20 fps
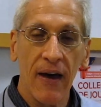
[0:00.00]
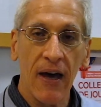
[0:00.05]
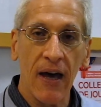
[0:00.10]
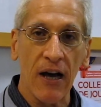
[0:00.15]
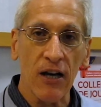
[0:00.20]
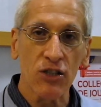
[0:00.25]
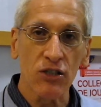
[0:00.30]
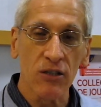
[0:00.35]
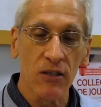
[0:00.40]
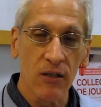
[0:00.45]

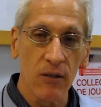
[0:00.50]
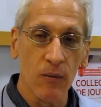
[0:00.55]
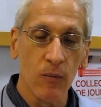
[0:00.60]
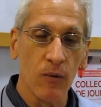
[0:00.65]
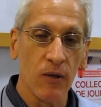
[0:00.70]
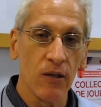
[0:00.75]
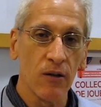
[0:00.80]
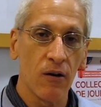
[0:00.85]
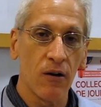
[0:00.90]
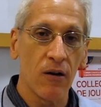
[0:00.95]
Actually,
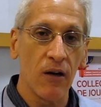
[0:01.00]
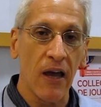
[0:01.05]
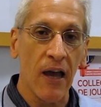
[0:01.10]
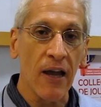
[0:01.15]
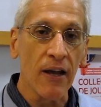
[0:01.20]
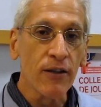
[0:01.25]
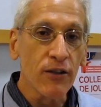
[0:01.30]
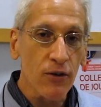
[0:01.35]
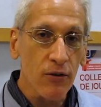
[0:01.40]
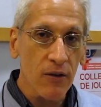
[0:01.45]
we are
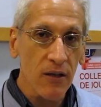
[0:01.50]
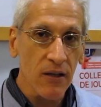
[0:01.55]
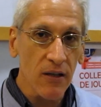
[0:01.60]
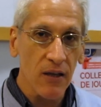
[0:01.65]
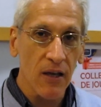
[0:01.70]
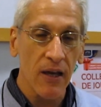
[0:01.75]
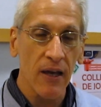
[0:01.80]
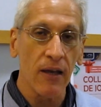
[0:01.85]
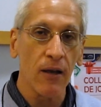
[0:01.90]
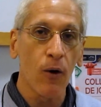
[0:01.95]
entering
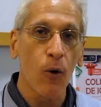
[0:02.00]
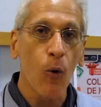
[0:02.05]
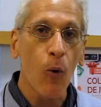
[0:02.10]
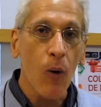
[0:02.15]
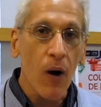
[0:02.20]
a